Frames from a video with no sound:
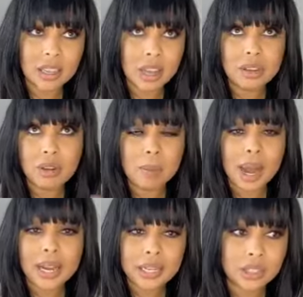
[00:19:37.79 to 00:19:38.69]
In your
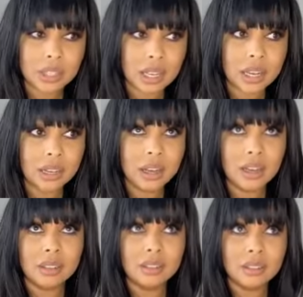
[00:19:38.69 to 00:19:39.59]
mind, it's just like
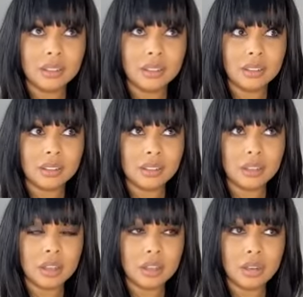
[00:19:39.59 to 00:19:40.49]

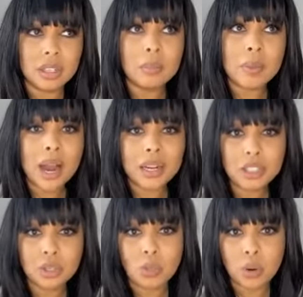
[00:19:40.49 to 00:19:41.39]
your
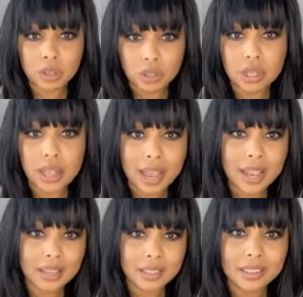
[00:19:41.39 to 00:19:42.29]
subconscious works to that
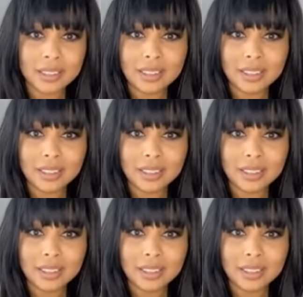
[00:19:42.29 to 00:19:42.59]
end.